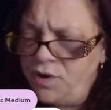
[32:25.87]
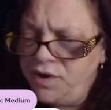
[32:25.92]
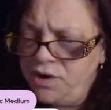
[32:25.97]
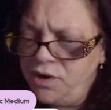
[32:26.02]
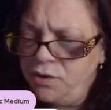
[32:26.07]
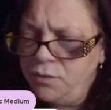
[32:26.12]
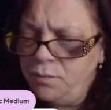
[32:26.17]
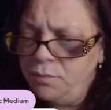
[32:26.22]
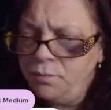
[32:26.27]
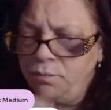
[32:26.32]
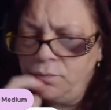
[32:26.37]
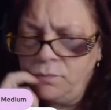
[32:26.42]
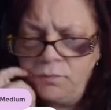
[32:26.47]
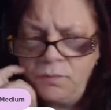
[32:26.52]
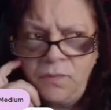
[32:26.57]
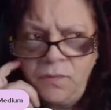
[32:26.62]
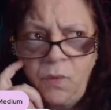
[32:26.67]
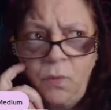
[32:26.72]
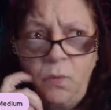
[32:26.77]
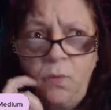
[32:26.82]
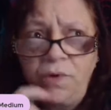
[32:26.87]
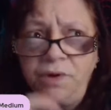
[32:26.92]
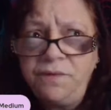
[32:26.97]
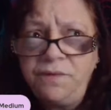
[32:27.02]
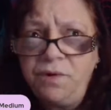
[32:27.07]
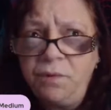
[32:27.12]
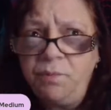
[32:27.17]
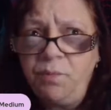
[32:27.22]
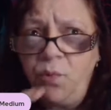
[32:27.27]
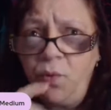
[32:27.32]
one of
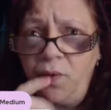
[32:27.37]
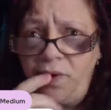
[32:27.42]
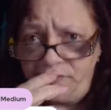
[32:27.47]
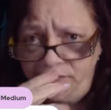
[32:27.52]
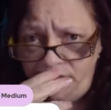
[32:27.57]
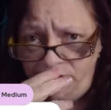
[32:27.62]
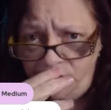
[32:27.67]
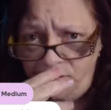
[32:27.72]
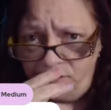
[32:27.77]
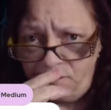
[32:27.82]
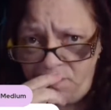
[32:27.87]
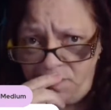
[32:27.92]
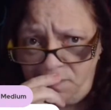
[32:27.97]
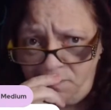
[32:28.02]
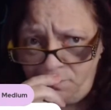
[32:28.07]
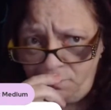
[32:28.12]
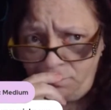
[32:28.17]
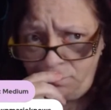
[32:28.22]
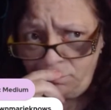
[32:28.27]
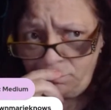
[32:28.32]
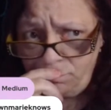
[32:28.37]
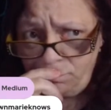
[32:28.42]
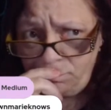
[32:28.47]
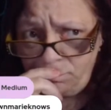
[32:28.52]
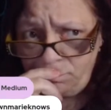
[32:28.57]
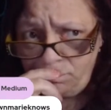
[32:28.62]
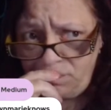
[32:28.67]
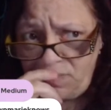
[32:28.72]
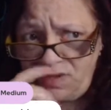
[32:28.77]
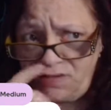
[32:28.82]
your boys, excuse me,
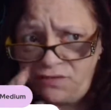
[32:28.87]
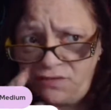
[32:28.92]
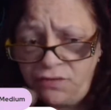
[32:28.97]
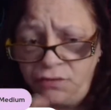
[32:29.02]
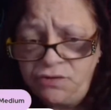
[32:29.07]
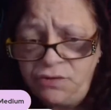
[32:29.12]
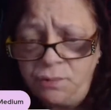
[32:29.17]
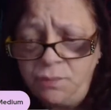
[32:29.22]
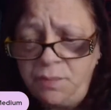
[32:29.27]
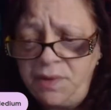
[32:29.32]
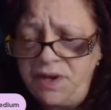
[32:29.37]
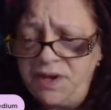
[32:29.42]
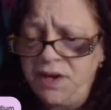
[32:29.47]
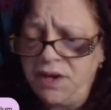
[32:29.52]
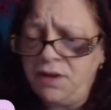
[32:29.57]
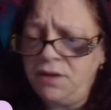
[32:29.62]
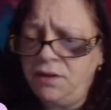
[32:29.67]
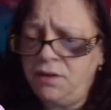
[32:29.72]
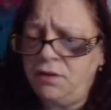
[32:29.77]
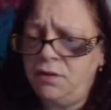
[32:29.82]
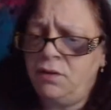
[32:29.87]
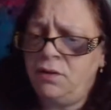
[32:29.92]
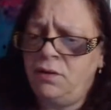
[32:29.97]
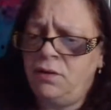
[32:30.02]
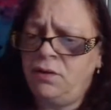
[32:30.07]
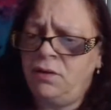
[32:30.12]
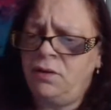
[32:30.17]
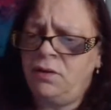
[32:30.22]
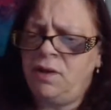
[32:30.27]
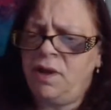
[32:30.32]
and social media.
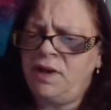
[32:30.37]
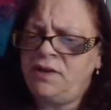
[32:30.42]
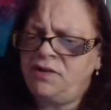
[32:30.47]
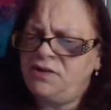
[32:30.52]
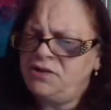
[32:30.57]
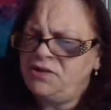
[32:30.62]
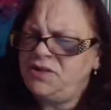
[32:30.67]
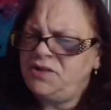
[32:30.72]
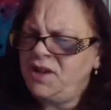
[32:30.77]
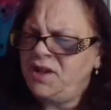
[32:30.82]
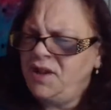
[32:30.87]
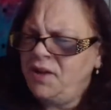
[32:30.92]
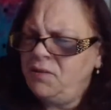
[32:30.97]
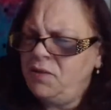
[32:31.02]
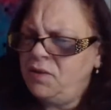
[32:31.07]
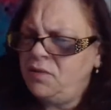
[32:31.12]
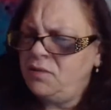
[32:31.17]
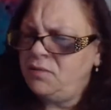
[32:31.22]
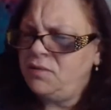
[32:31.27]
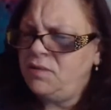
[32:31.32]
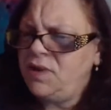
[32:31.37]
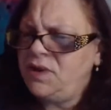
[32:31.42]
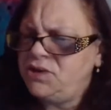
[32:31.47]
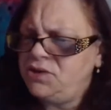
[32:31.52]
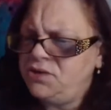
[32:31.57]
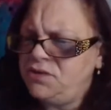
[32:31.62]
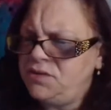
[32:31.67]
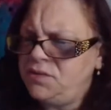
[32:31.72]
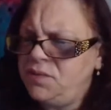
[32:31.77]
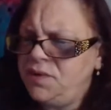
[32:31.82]
Is your son having
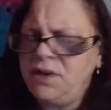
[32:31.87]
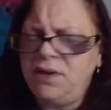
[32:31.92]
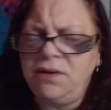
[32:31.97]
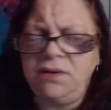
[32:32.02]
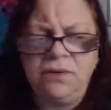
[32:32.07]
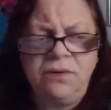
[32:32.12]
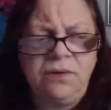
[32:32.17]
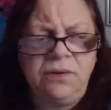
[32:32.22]
issues with it?